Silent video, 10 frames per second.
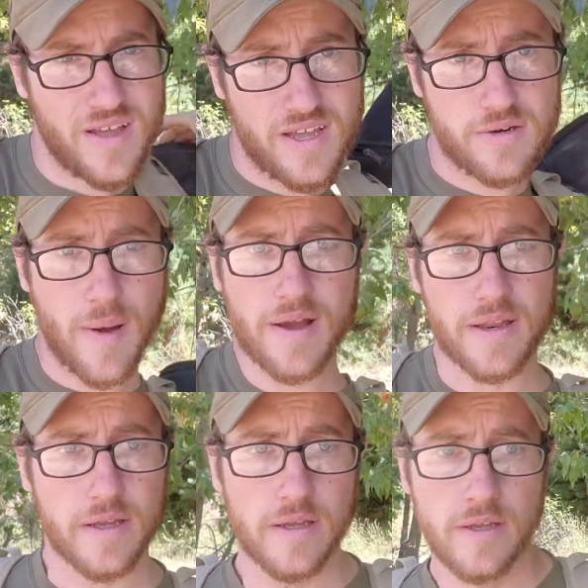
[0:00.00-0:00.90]
in your
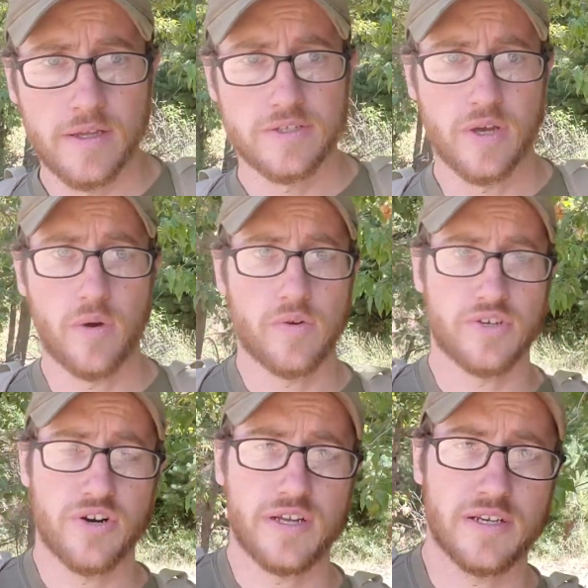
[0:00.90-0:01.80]
pocket. So your
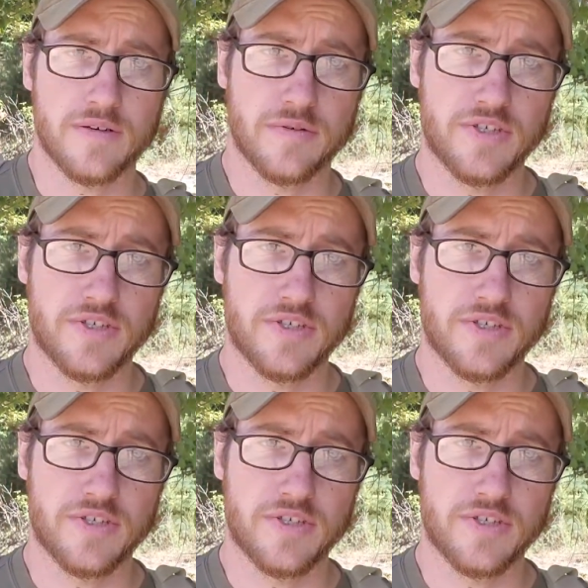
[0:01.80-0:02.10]
tourniquet,